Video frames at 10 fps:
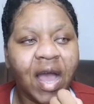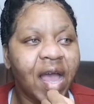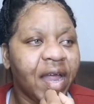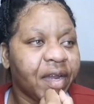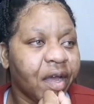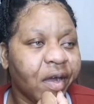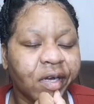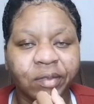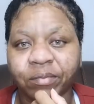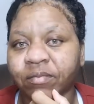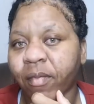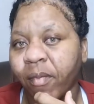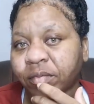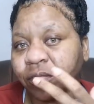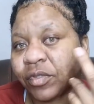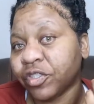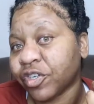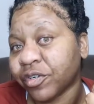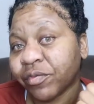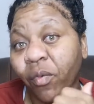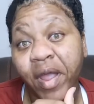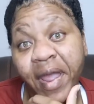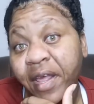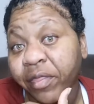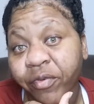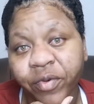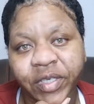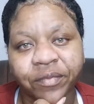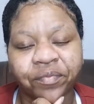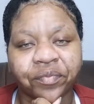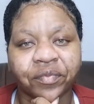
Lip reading: and you know, we're getting through it.